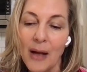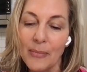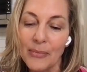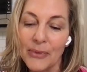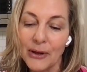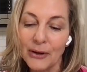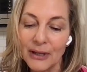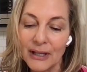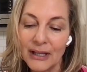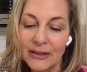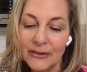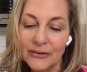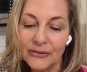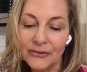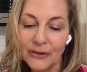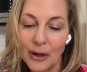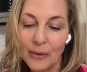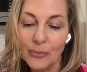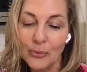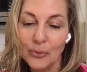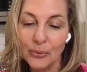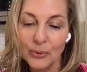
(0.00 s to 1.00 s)
There is
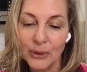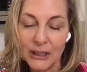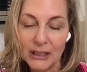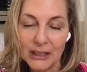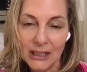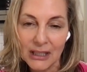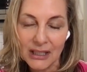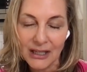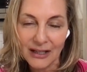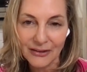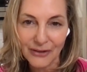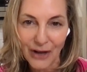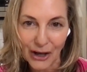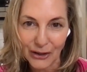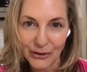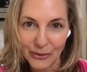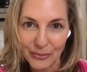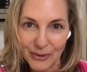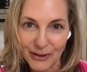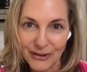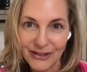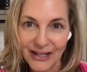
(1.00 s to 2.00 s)
some written
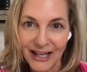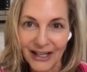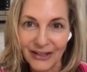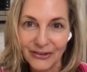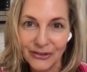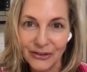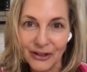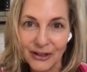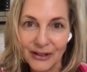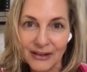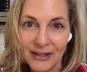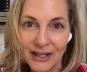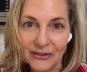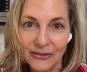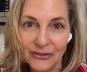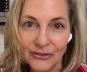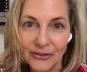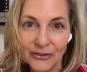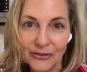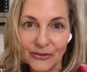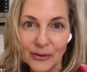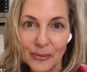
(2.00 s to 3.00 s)
documentation that's
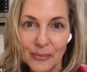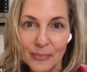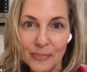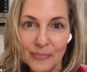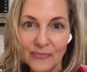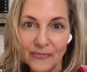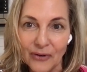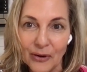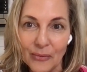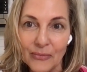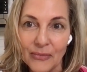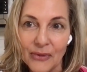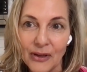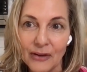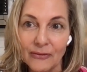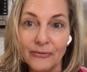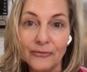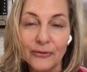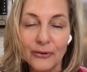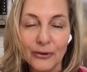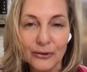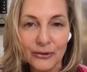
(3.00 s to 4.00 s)
just from the
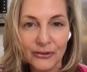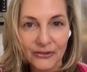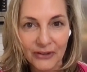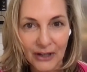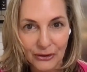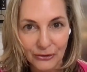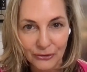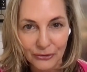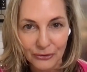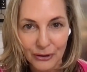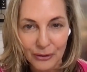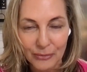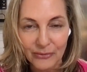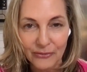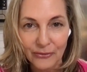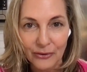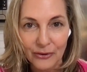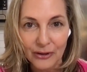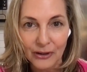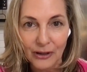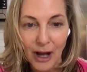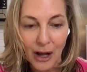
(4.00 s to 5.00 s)
1st century
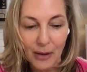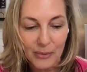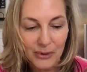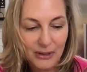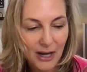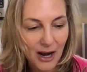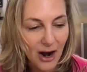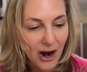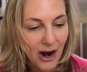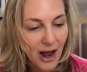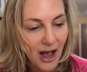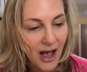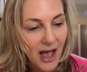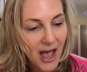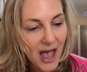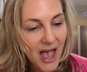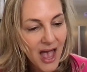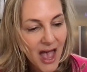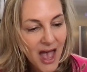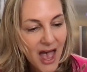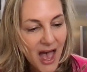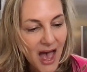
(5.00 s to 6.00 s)
before the Common Era,
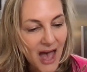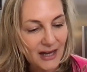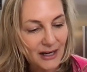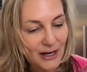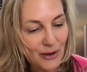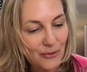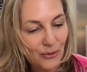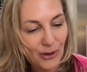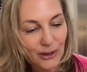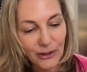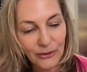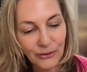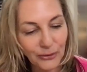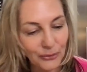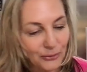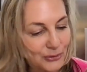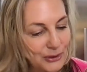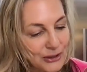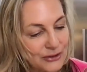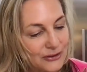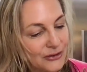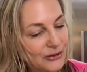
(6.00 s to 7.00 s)
and I wanted to
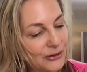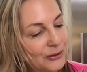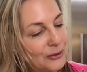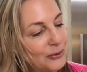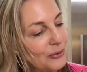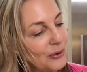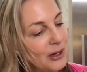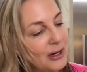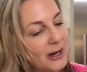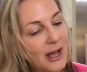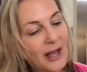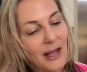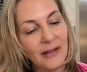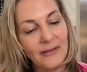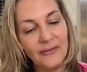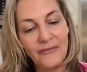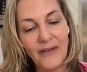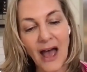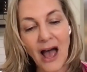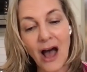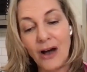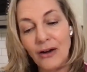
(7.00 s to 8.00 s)
read to you what I
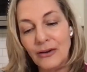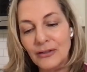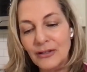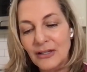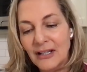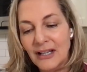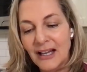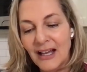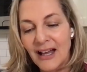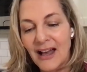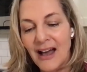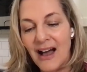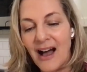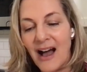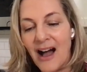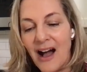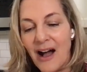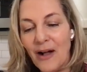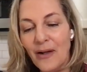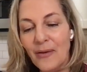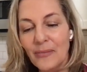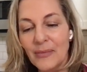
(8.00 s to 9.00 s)
found
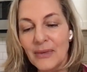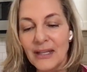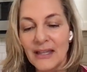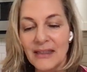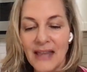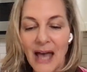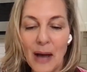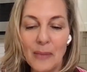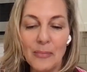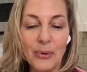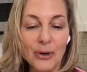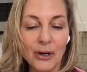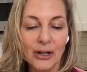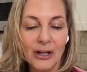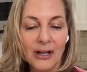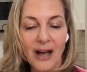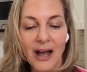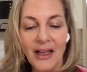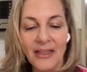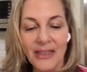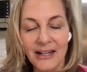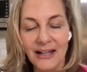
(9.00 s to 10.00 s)
in that book
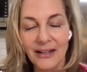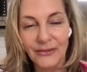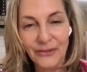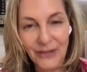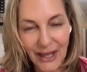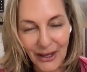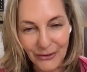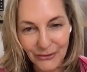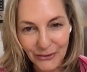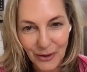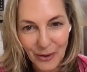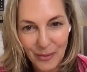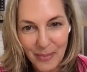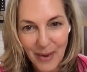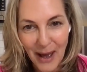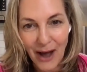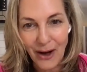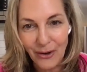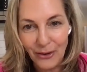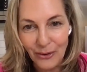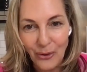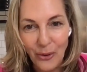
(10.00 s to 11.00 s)
that it says
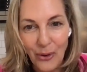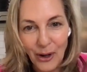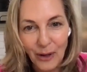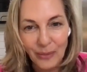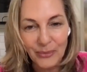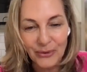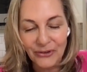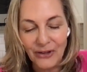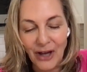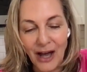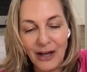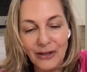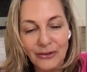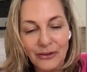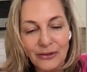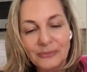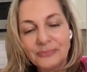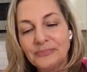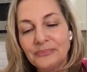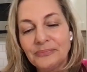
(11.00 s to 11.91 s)
about oil massage.